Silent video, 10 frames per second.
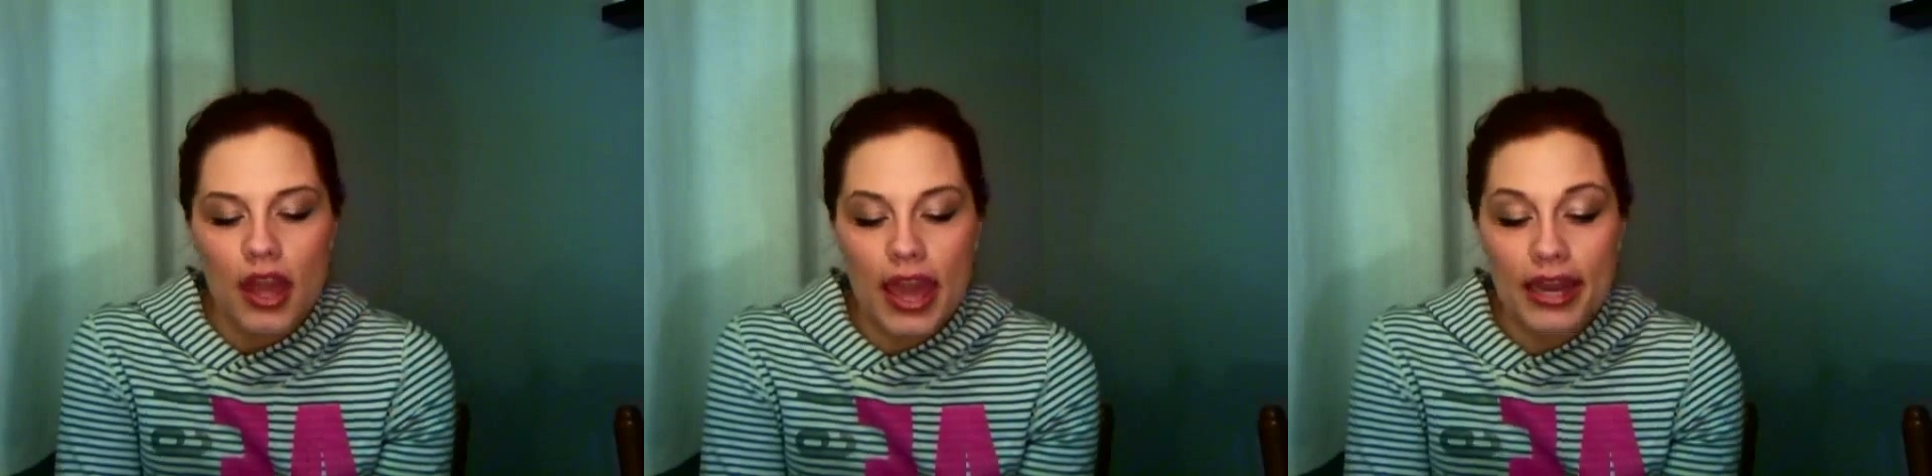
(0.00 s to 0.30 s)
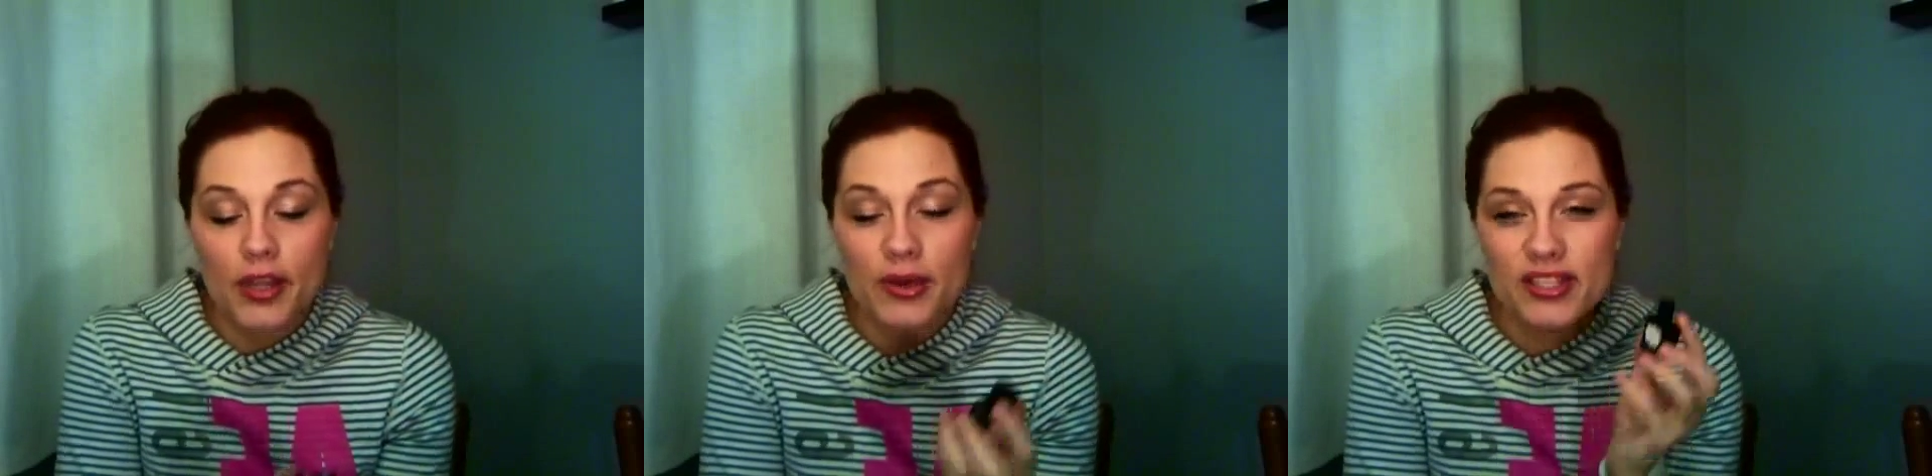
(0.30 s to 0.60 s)

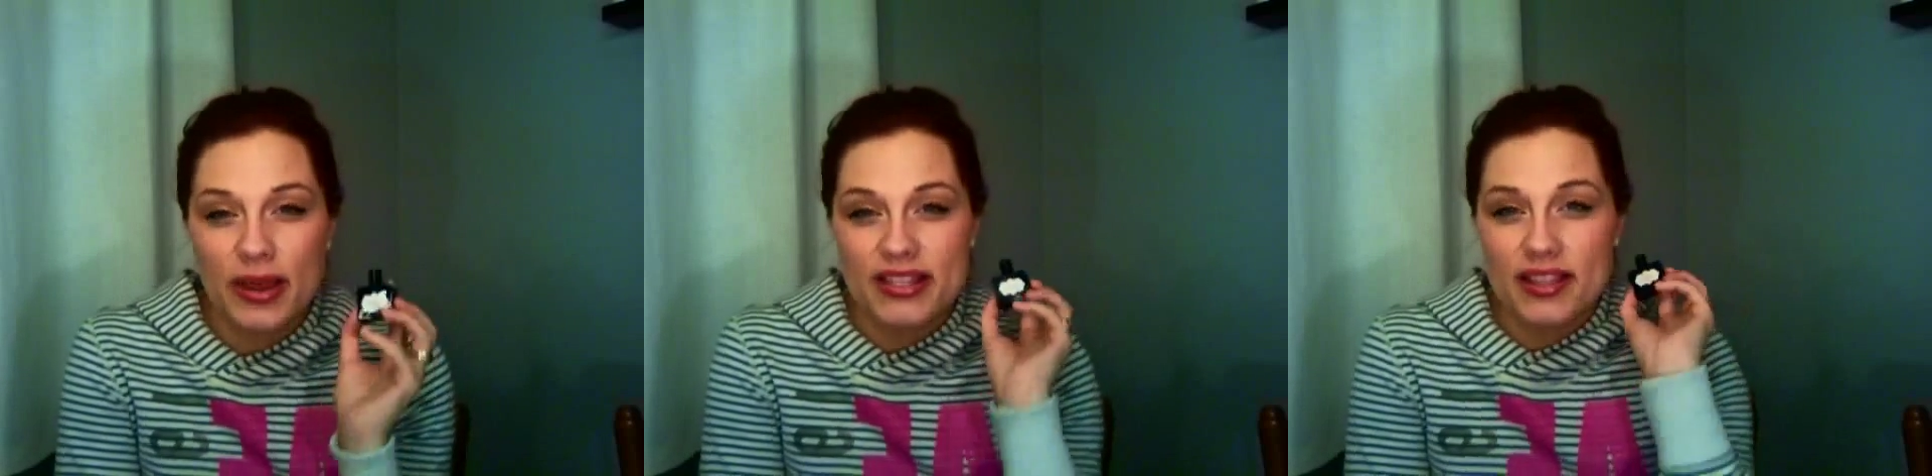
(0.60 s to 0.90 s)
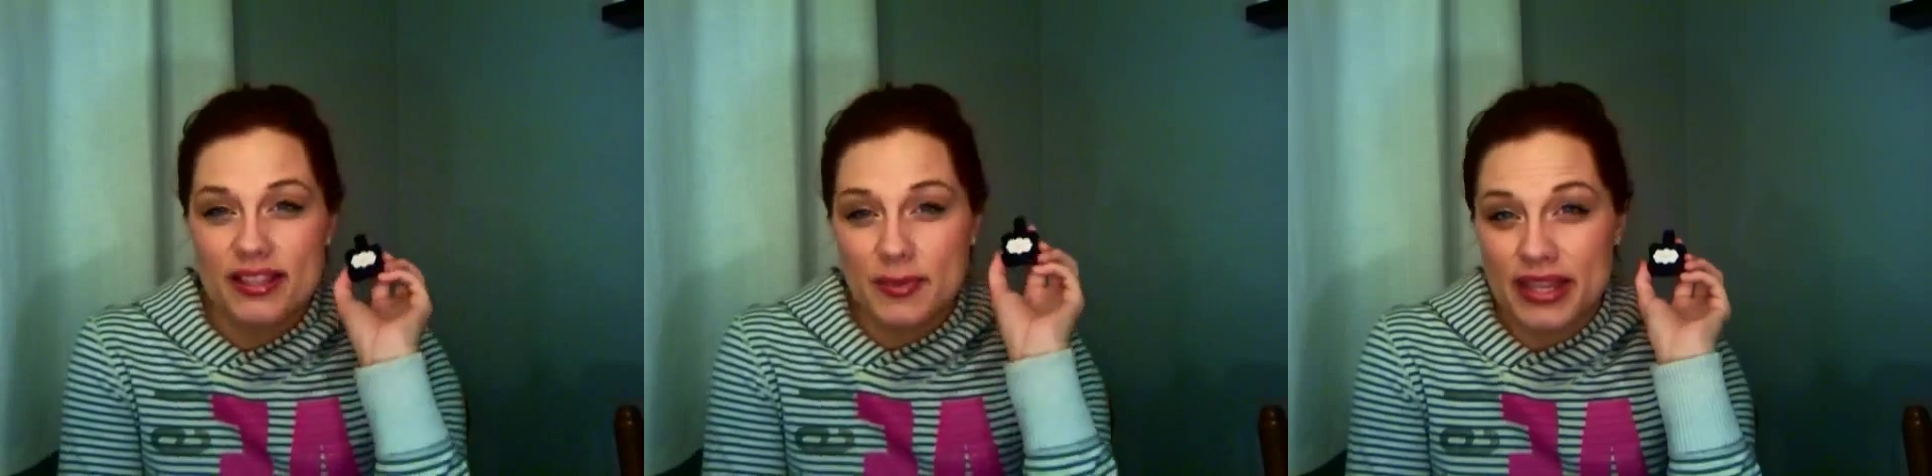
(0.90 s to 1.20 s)
And the reason why I say
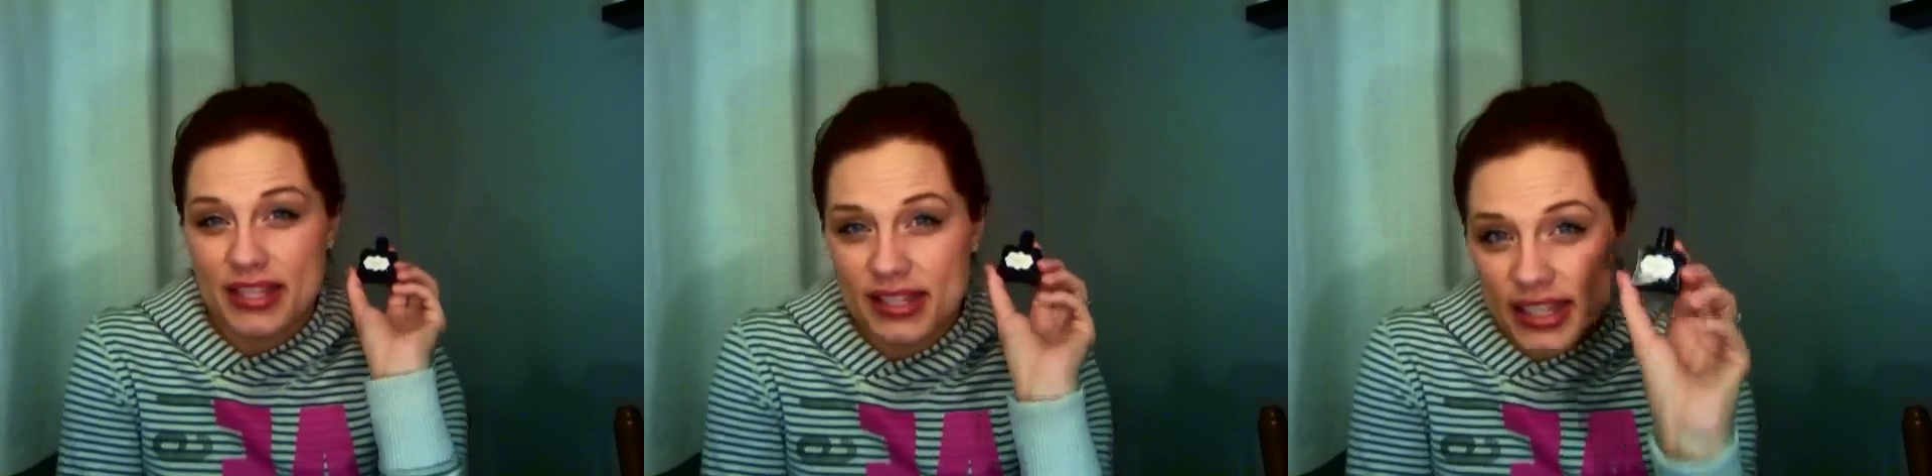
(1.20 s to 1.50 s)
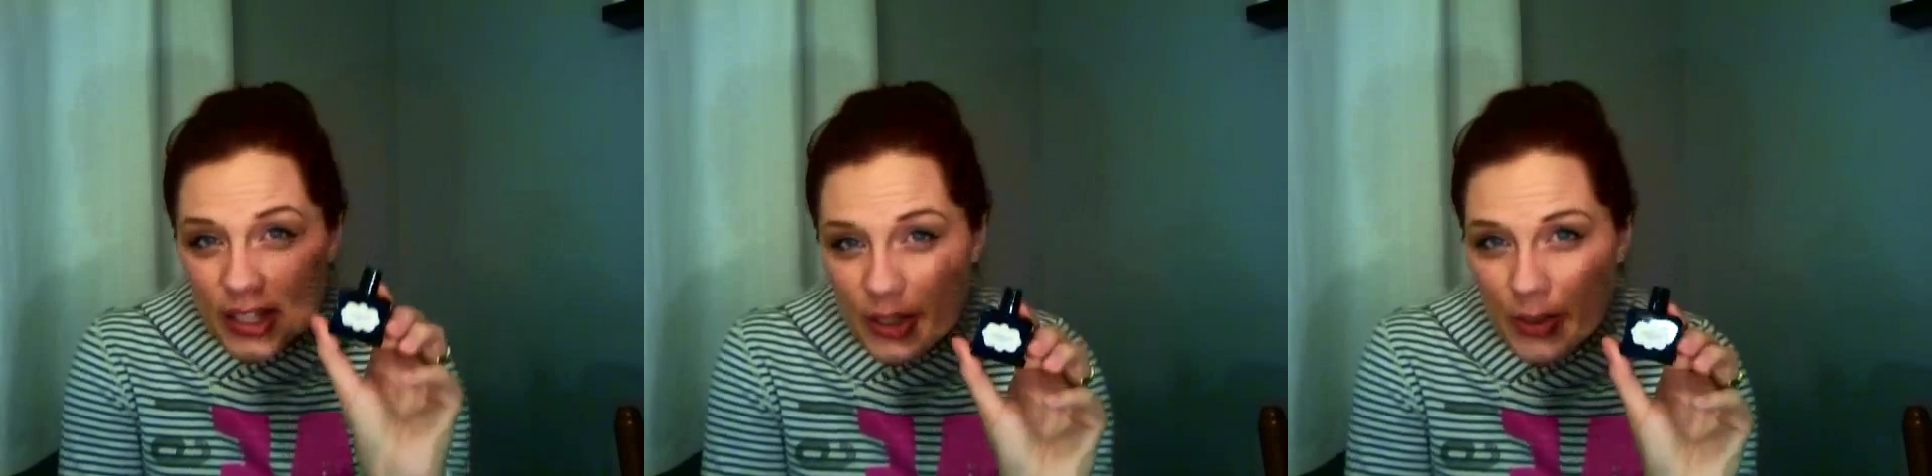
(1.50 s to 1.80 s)
this is my
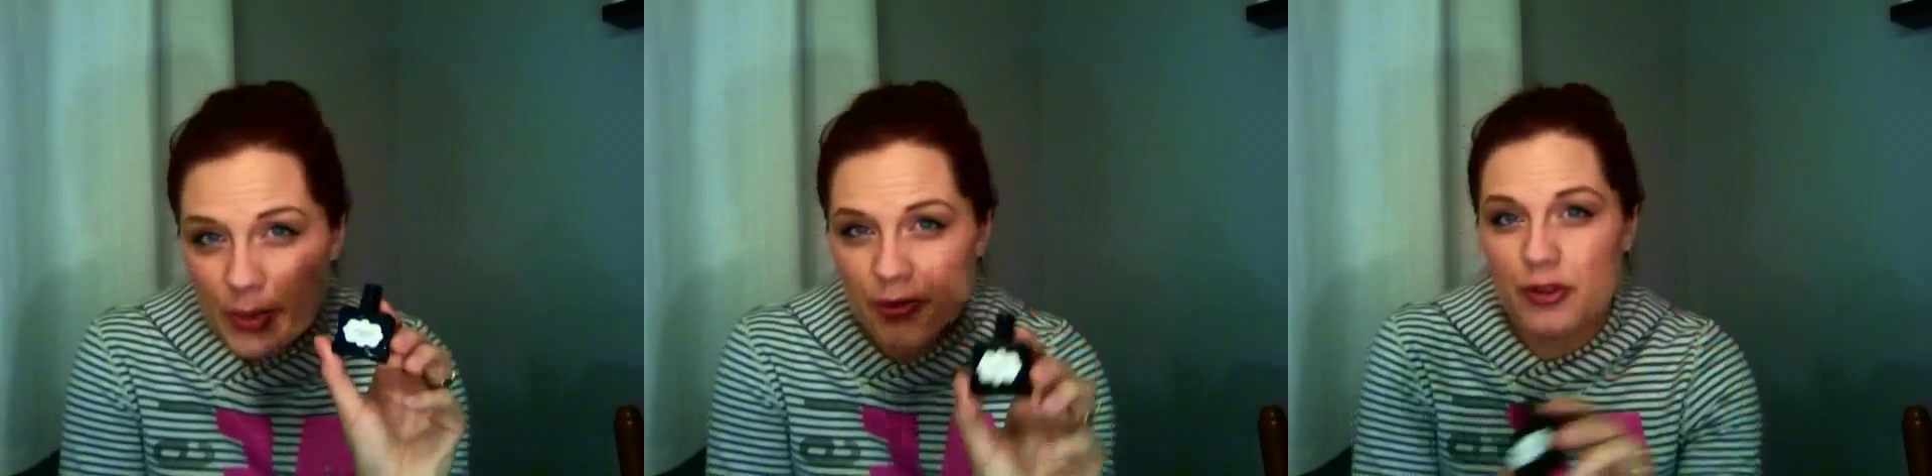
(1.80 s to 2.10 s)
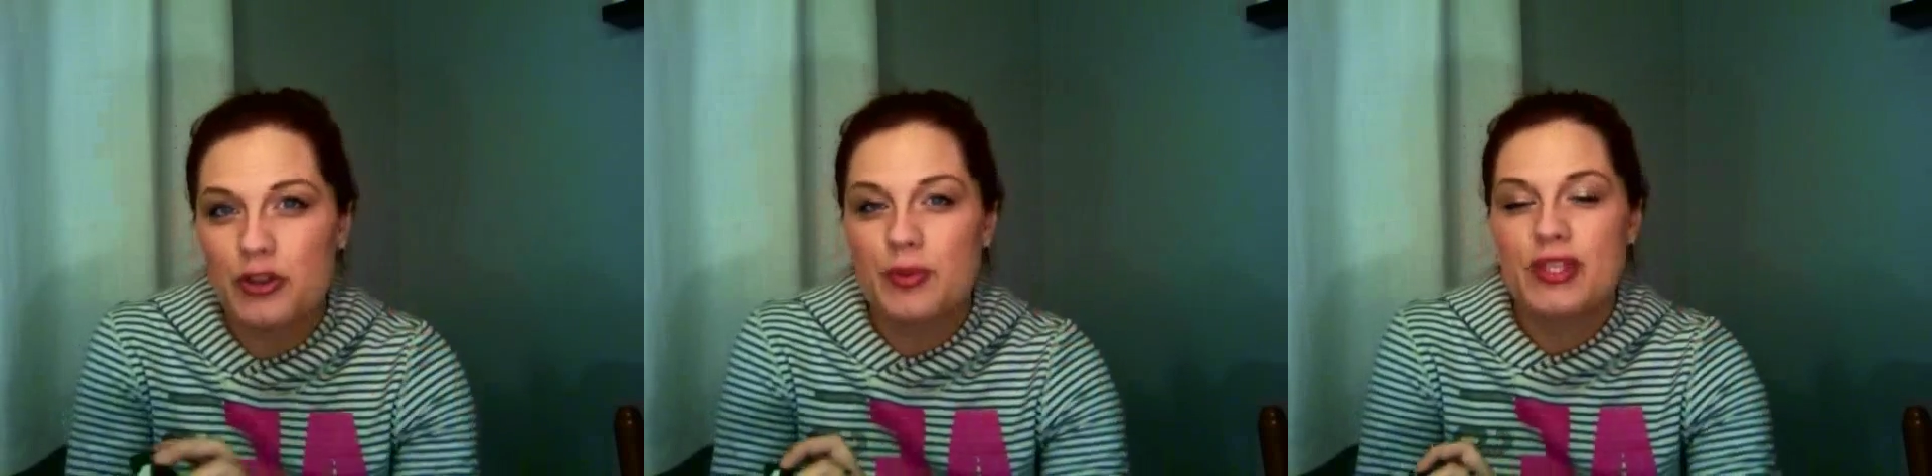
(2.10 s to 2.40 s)
signature perfume